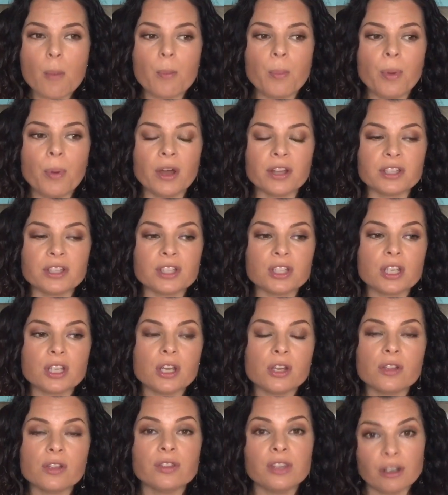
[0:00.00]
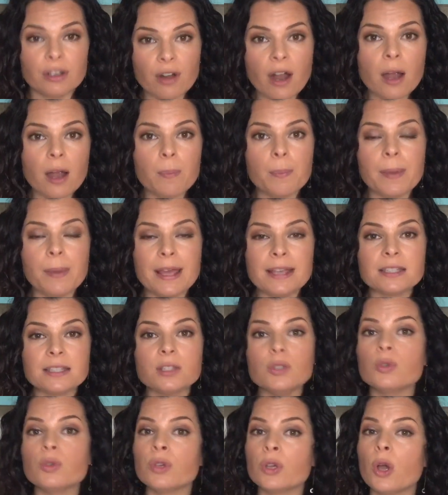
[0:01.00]
But there are
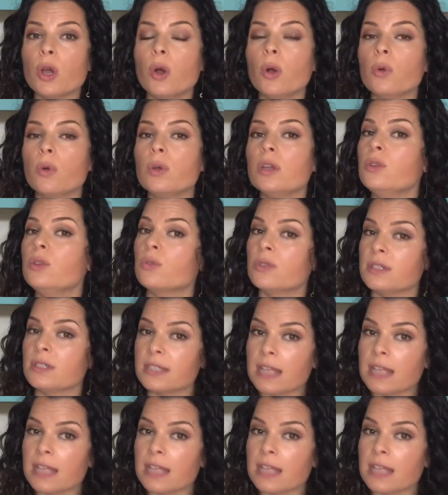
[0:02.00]
places you can go, you can